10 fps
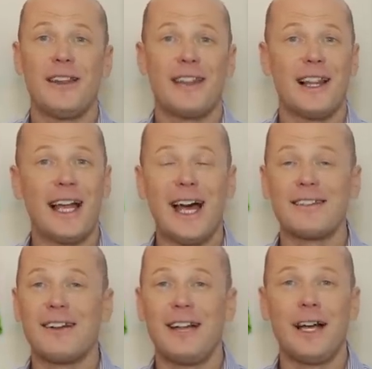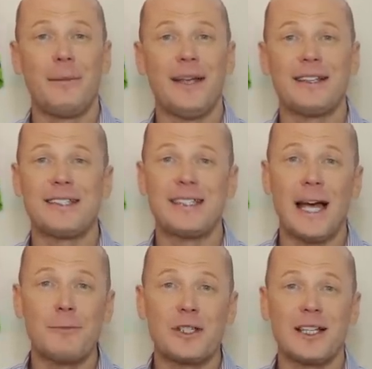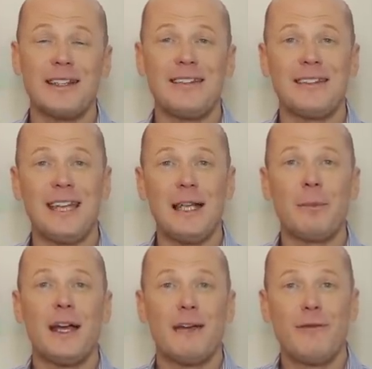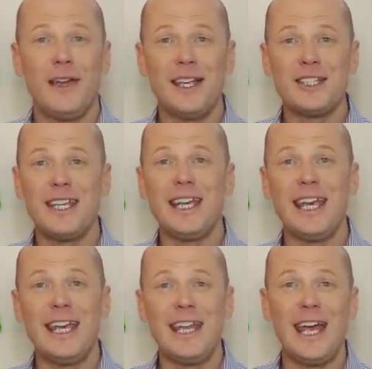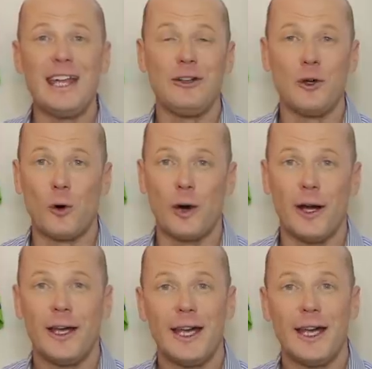The last climb, exceptionally steep, finishing in Andorra.